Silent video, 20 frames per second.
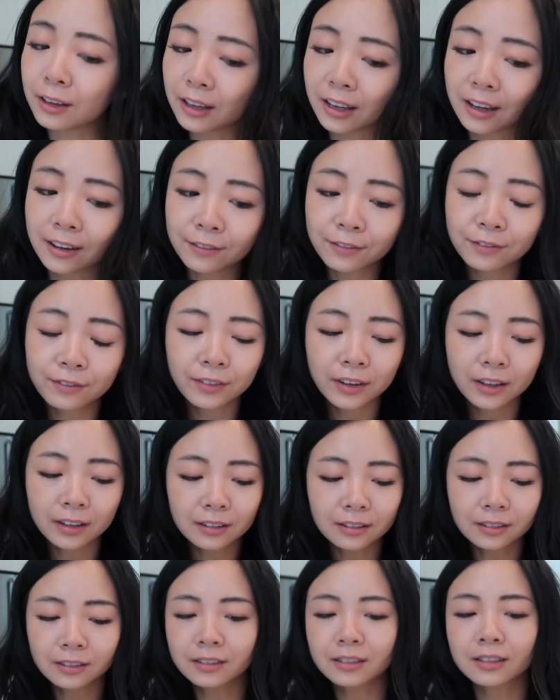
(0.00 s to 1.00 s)
It
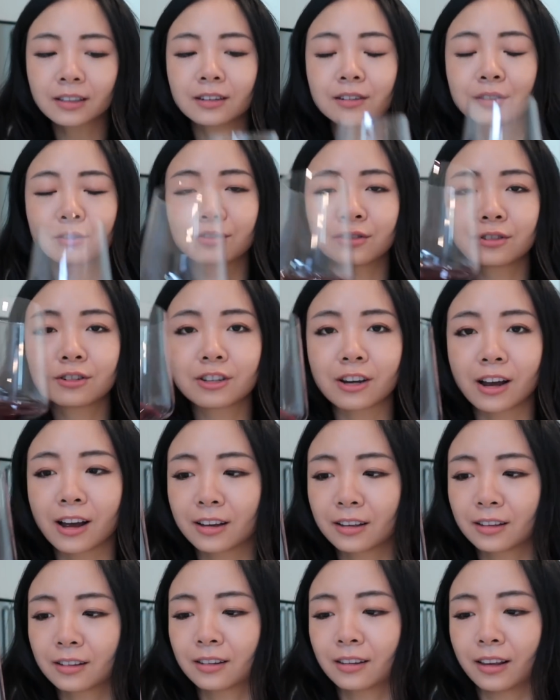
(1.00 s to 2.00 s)
feels
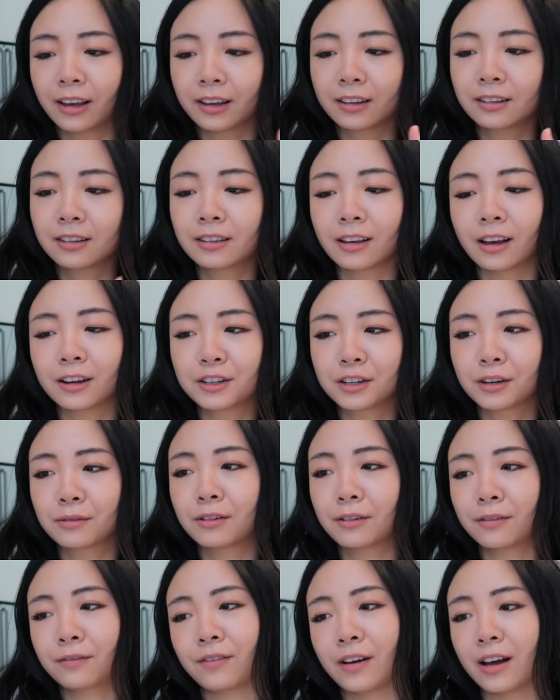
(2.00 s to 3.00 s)
just like such a
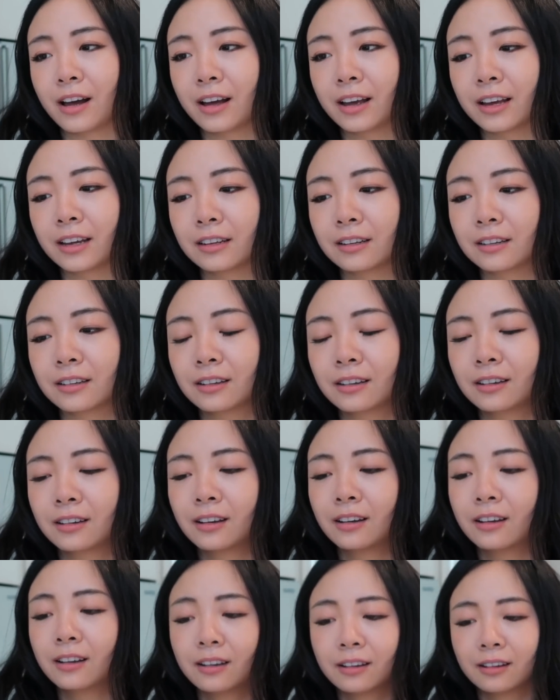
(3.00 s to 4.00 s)
refined
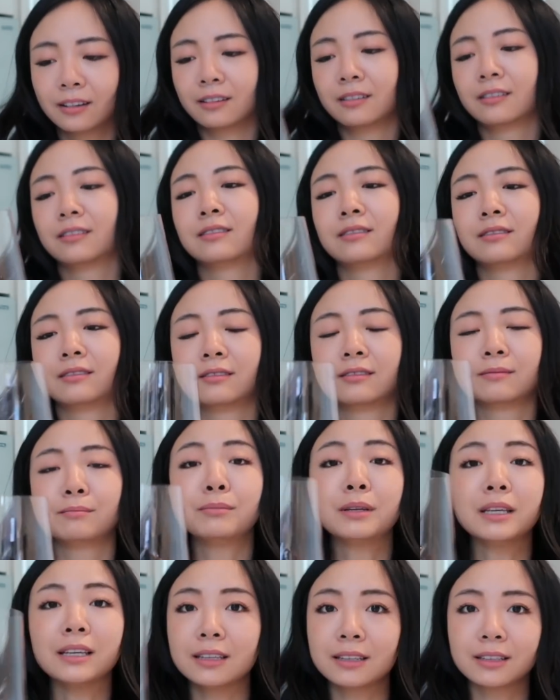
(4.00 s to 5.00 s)

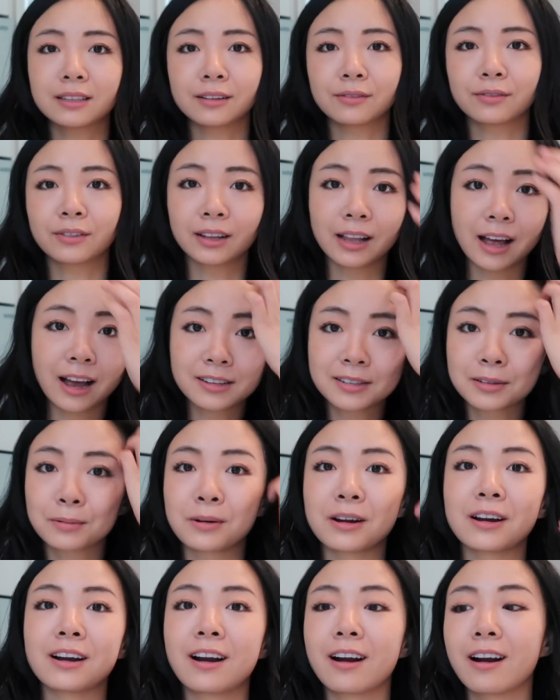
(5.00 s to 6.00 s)
piece of
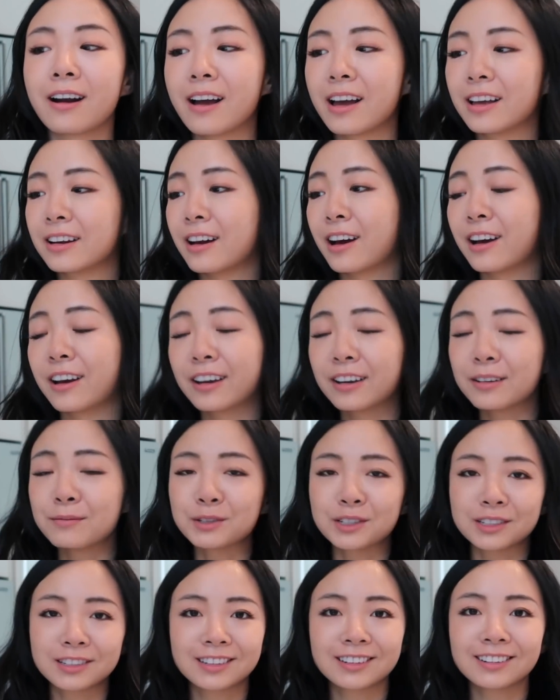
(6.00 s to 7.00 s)
glassware, and I
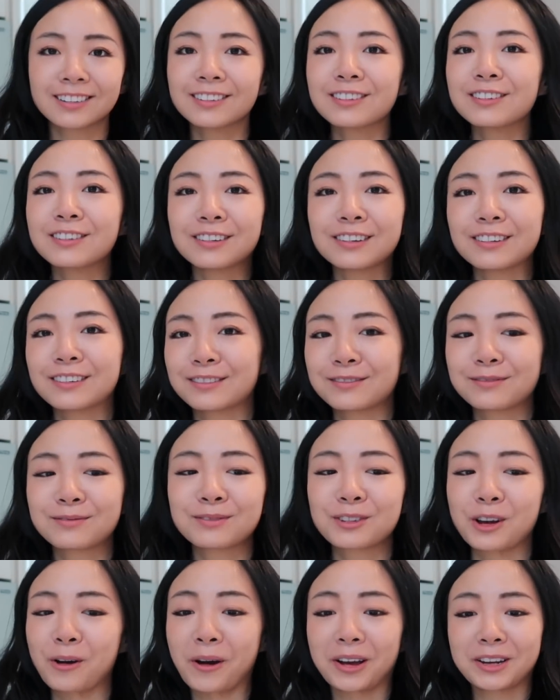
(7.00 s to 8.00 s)
am just
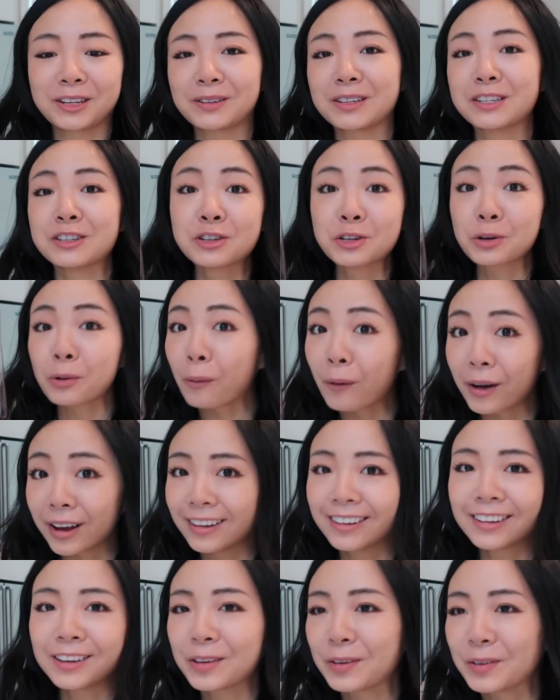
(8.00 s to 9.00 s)
going to
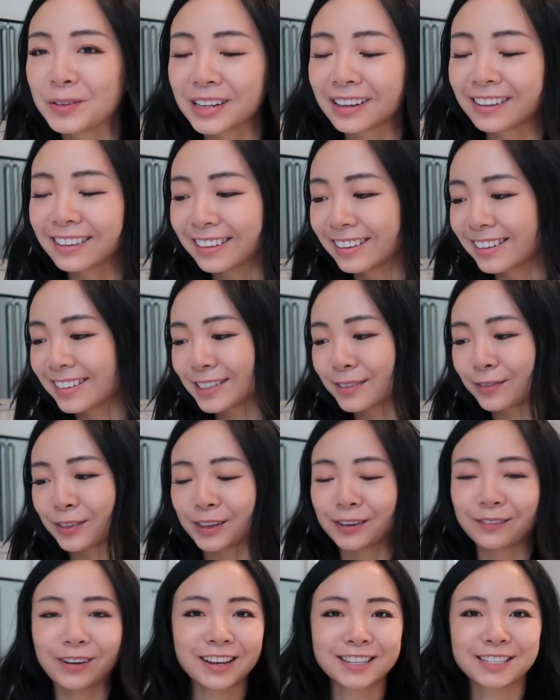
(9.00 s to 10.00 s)
enjoy using this
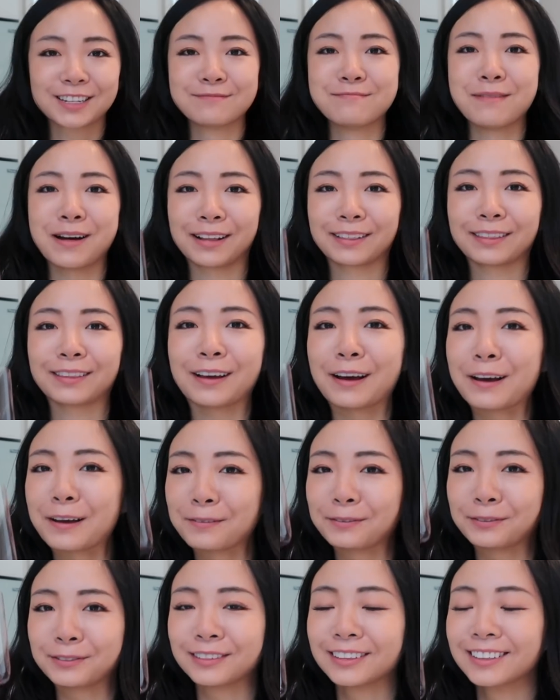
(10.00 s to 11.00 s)
for the rest of my
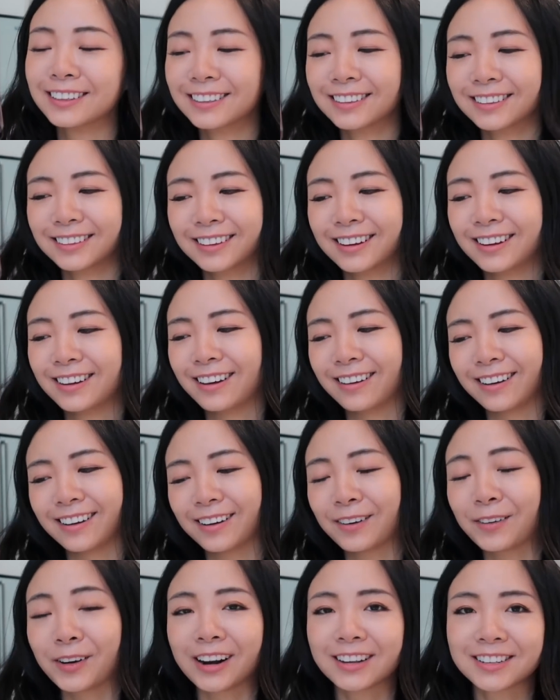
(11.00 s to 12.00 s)
life,
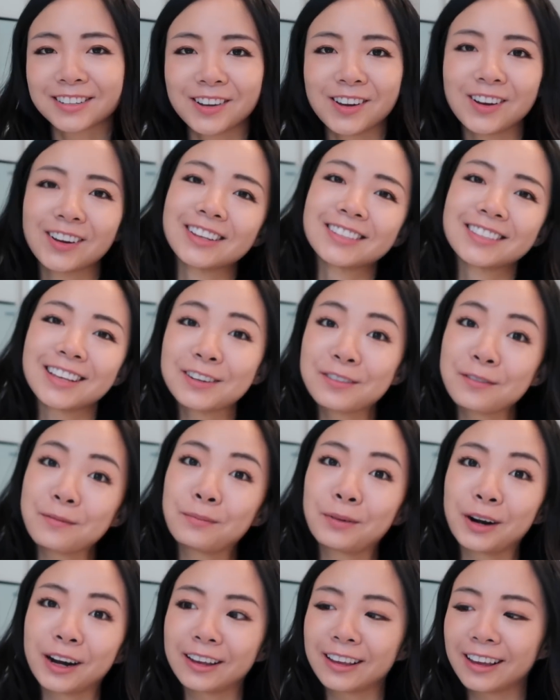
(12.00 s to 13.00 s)
or as long as I
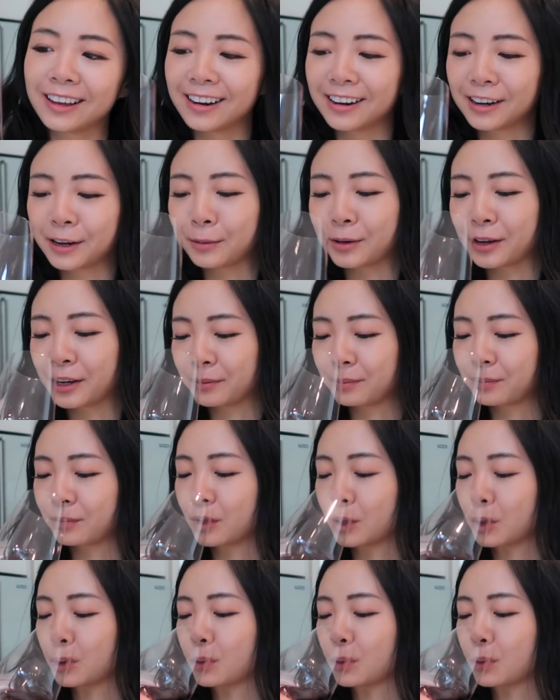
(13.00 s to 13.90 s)
don't break it anyway.